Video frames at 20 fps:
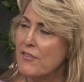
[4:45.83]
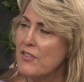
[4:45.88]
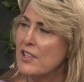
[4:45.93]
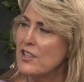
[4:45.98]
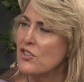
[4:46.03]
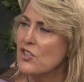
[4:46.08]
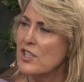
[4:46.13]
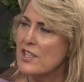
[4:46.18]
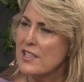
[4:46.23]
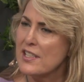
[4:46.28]
and
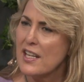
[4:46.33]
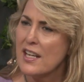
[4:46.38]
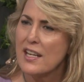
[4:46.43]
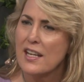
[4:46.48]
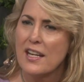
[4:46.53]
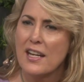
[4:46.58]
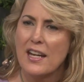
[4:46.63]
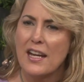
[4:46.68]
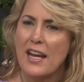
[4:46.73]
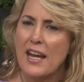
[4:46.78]
just
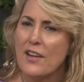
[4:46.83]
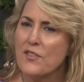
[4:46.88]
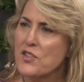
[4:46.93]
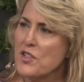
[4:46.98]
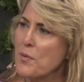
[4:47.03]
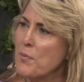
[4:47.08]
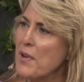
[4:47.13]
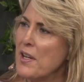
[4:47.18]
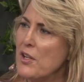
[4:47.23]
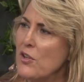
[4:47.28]
have
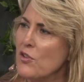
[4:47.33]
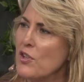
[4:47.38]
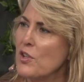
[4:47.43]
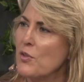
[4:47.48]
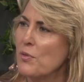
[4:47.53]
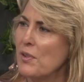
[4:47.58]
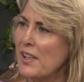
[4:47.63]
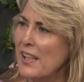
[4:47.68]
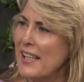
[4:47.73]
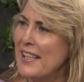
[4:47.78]
somebody who can
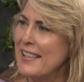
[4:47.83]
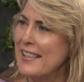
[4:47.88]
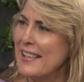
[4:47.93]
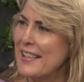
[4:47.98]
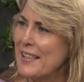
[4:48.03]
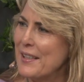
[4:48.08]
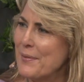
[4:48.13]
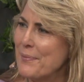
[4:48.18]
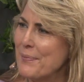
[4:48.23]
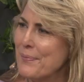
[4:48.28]
relate to them.